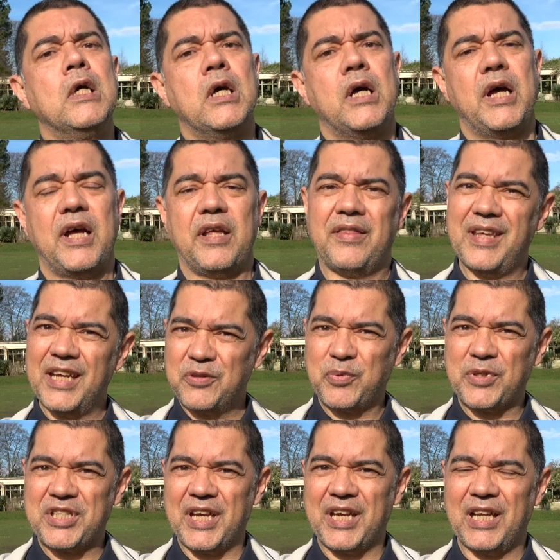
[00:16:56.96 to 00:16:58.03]
Uh, this
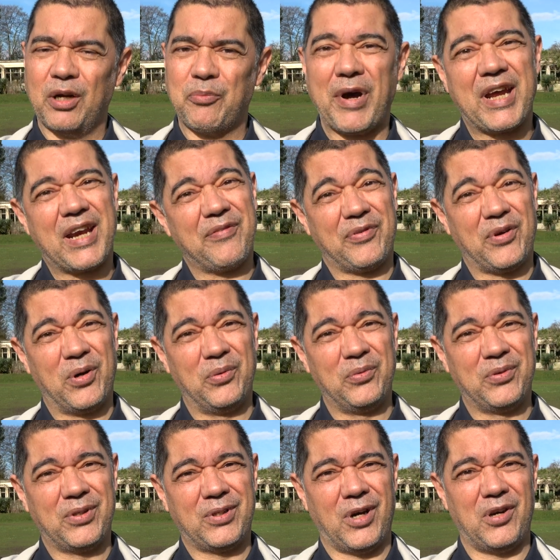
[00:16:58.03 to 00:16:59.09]
particular
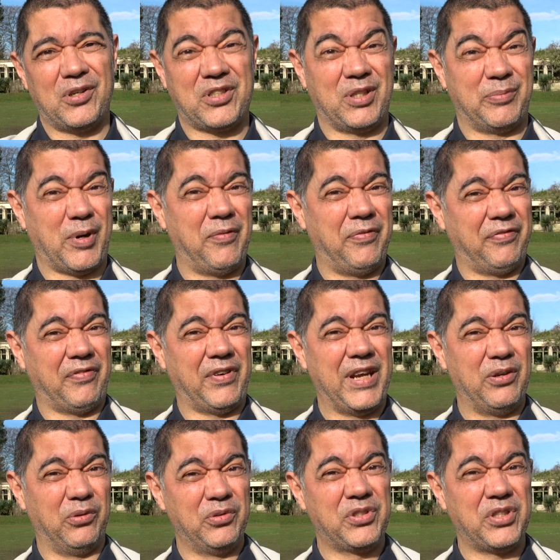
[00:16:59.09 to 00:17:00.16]
microphone costs about
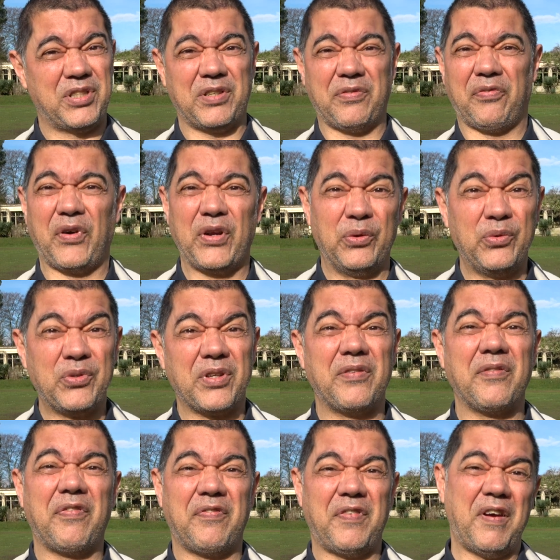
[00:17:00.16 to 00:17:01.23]
300 to
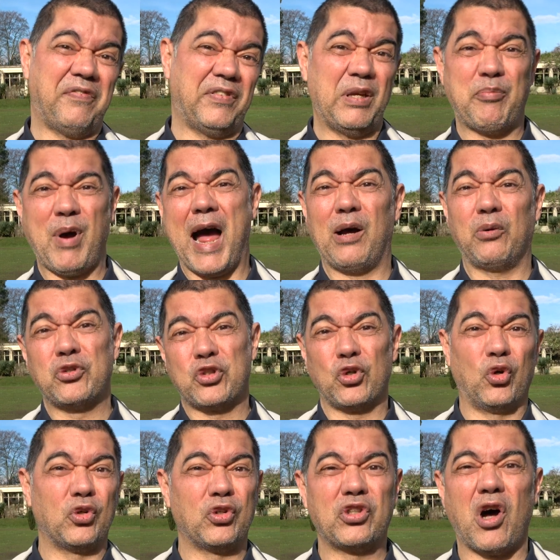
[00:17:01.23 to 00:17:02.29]
350 pounds
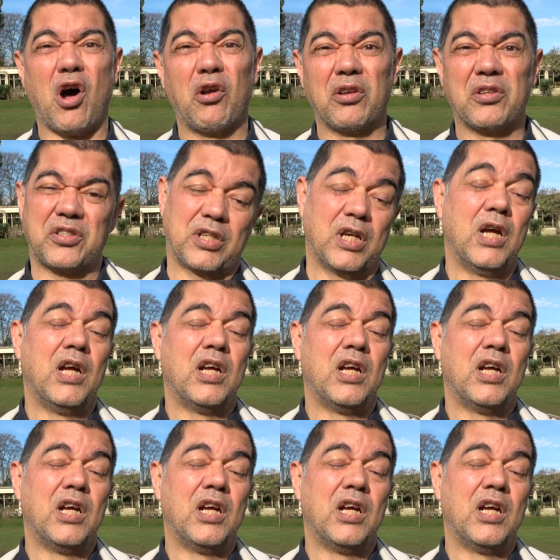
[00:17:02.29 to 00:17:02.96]
or dollars does.